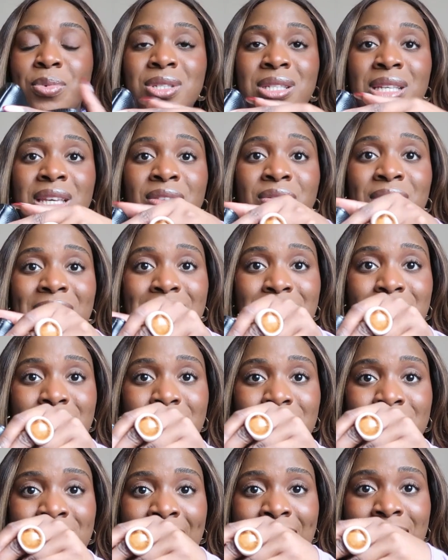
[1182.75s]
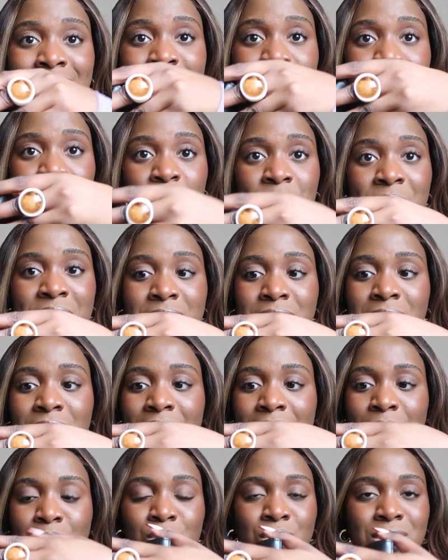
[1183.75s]
You see, even that tiny squeeze,
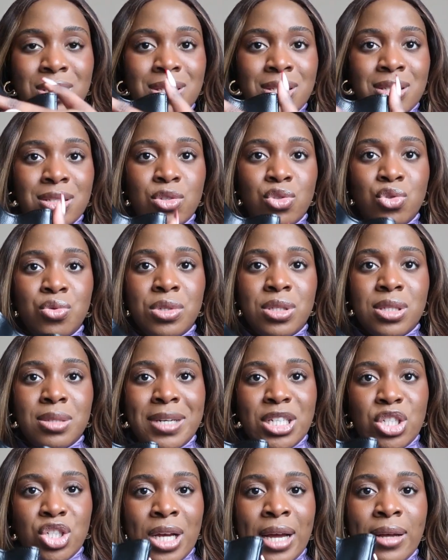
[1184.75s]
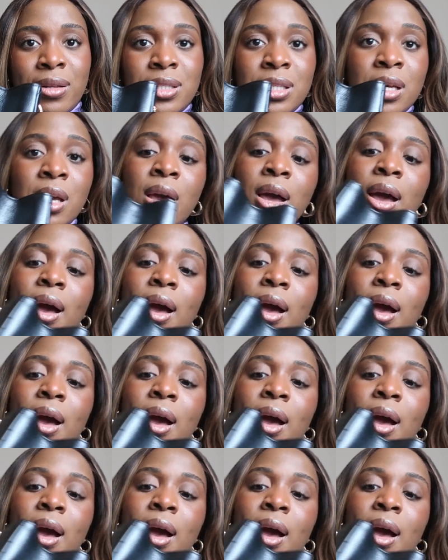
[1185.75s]
look at what it's doing to my child.